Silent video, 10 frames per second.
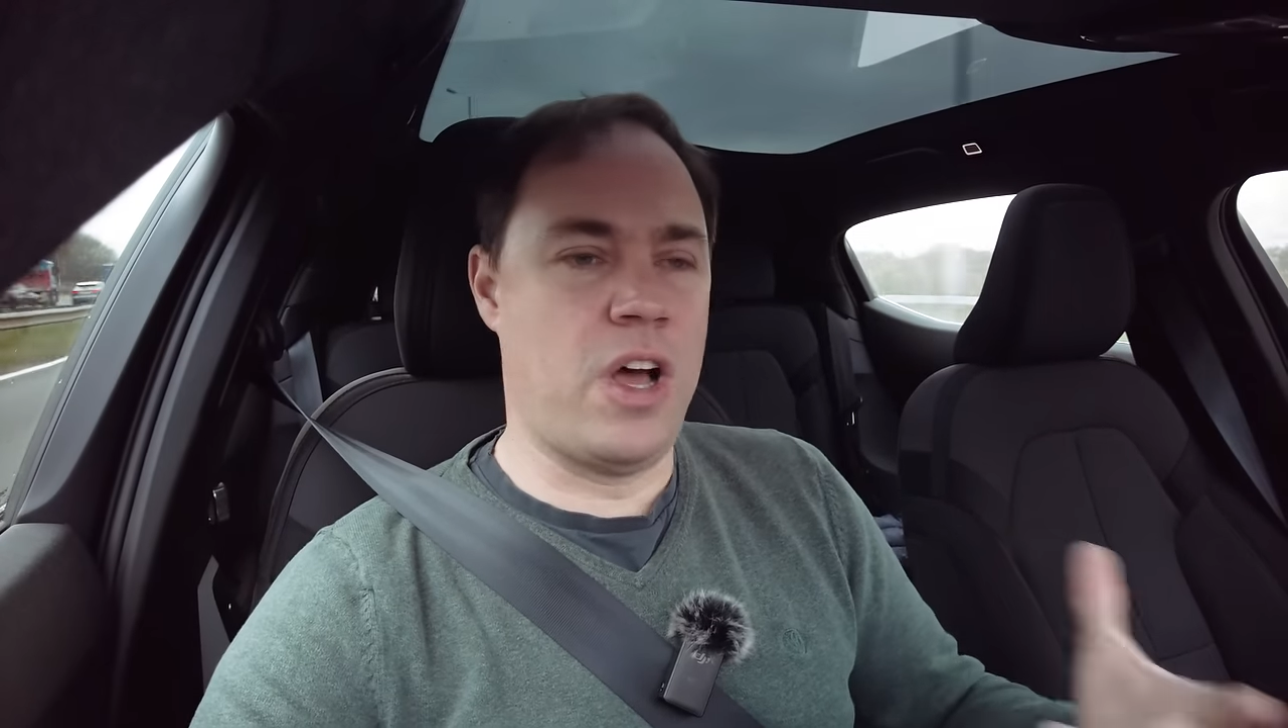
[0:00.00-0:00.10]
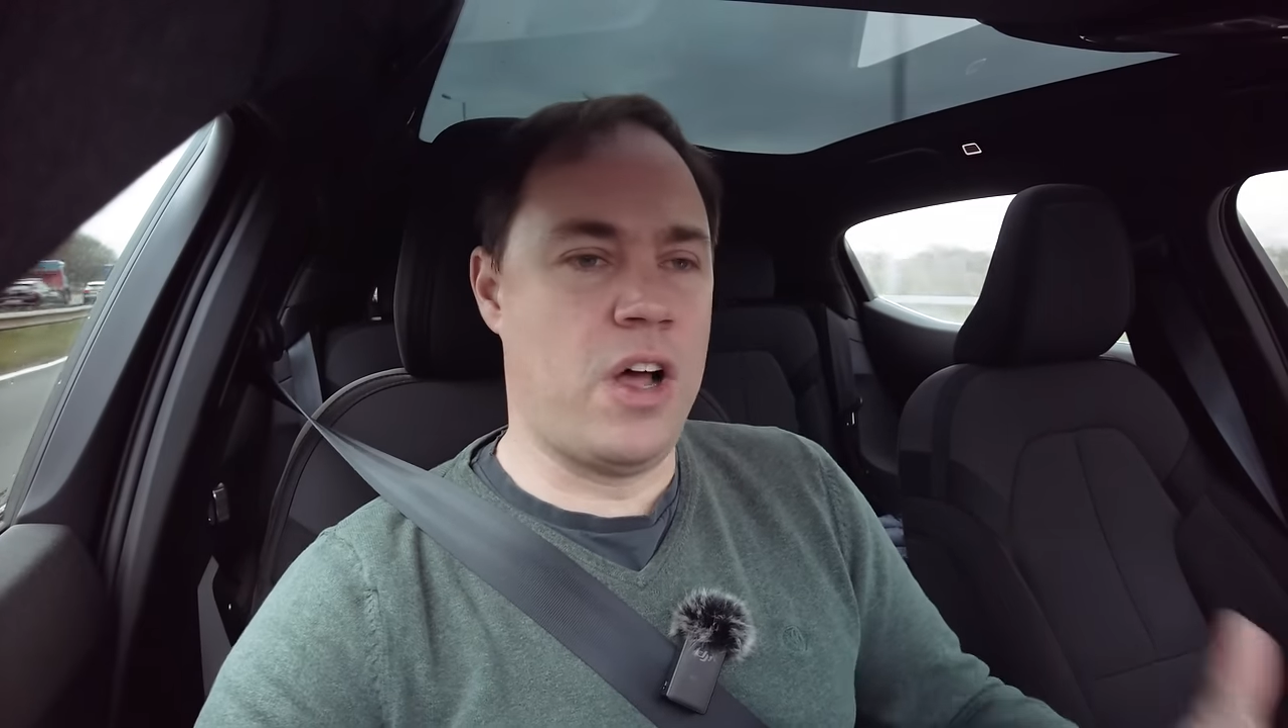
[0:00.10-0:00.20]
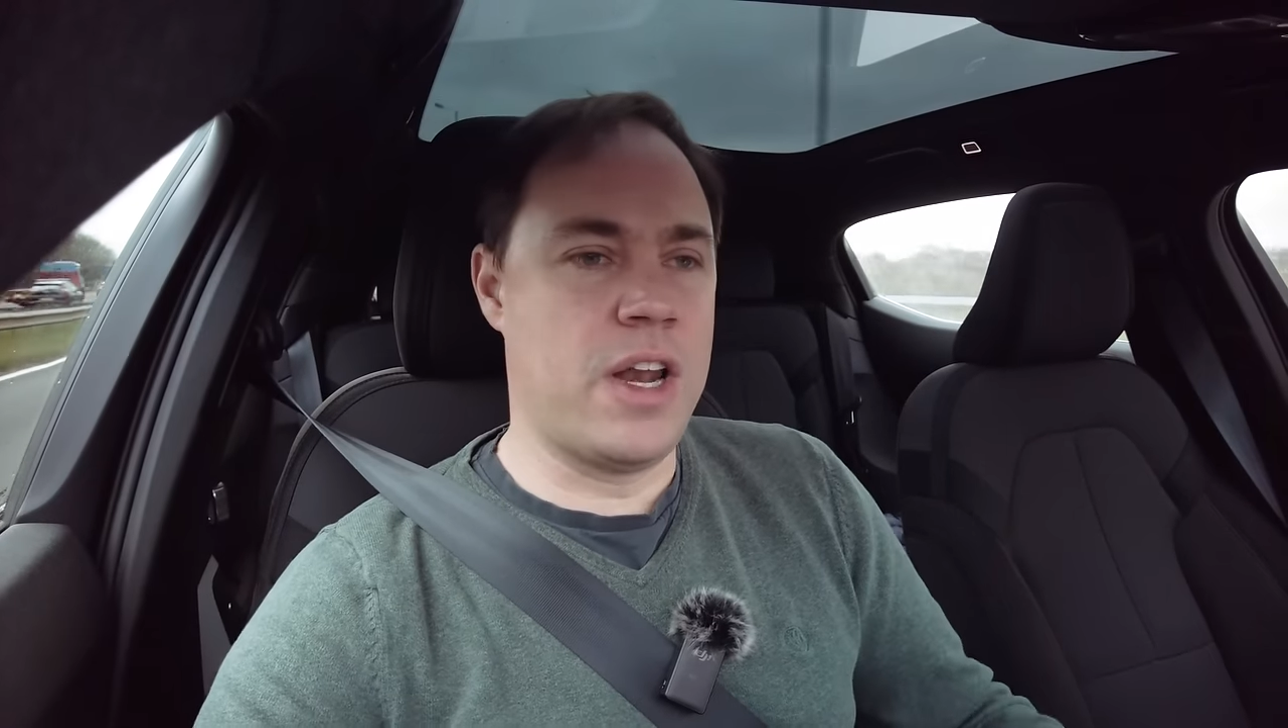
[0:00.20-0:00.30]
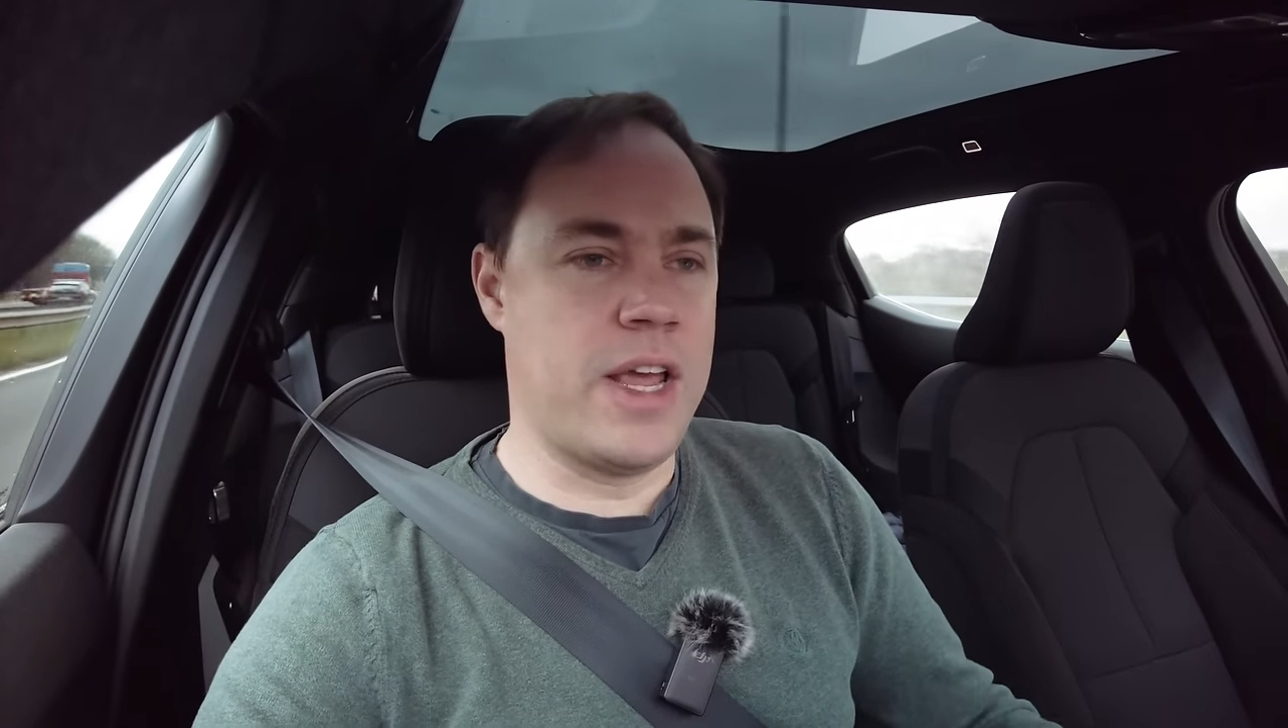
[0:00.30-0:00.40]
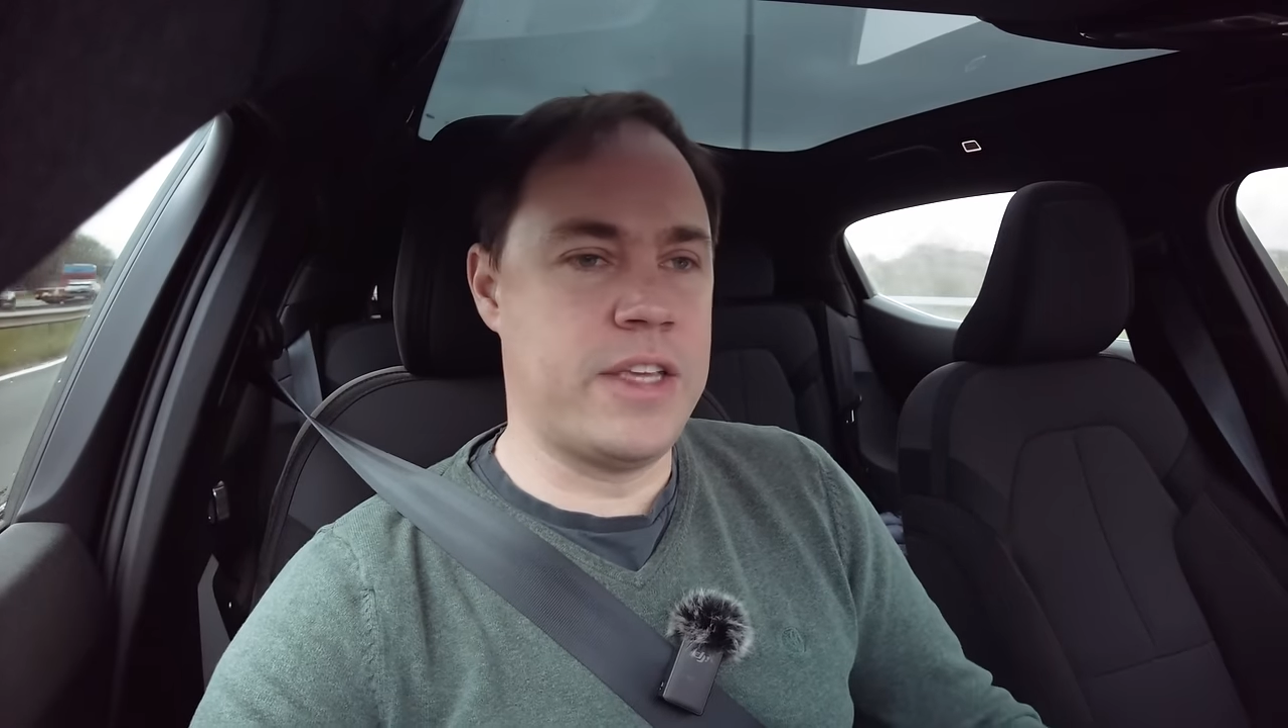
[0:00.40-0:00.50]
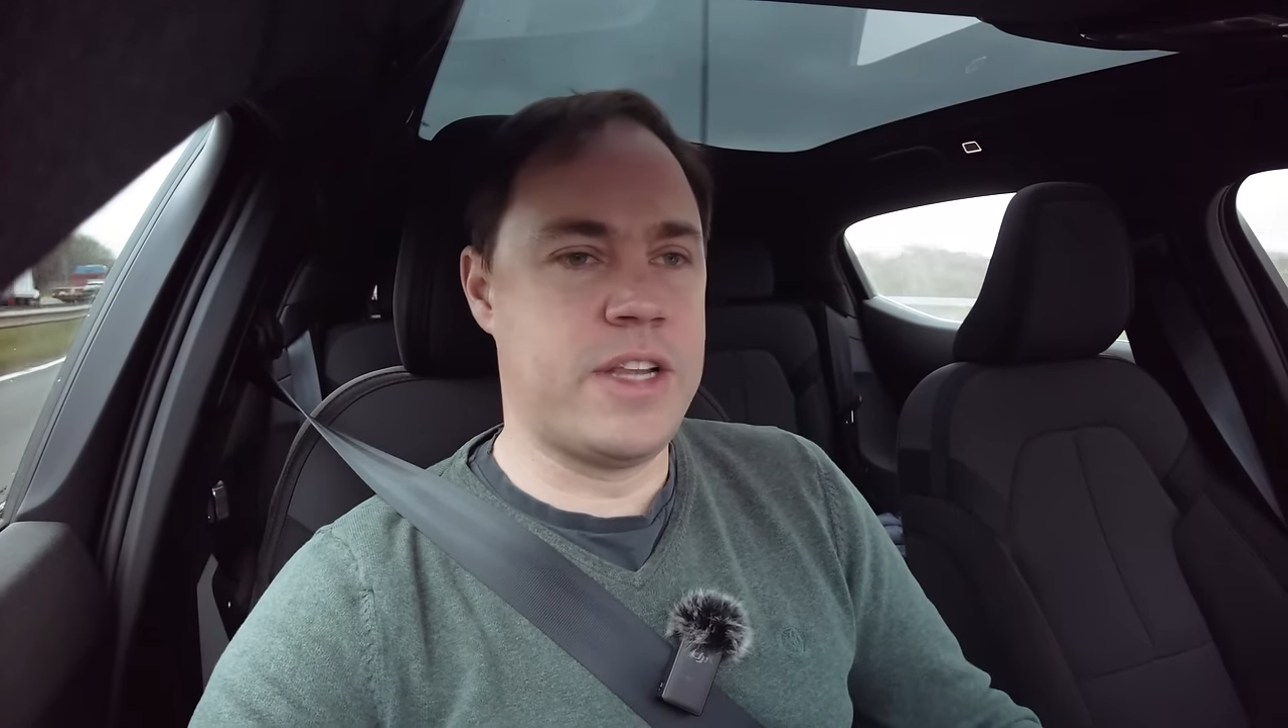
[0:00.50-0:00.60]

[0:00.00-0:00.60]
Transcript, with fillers: holiday